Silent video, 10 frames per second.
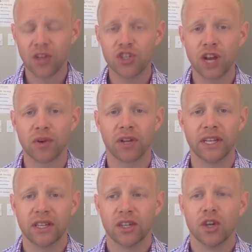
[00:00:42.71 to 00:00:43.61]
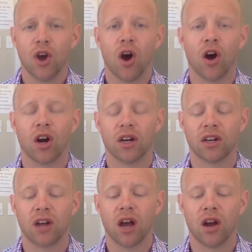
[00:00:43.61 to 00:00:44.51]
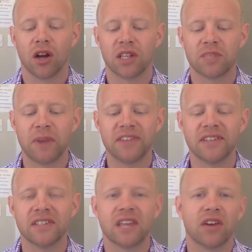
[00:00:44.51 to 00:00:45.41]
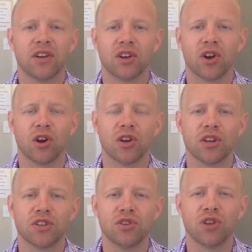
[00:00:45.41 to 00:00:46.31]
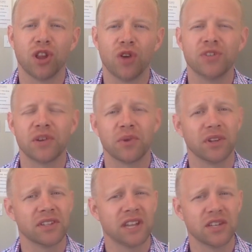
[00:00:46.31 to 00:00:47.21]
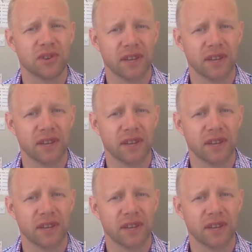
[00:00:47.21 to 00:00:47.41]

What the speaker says: generally are expenses that are incurred to close a real estate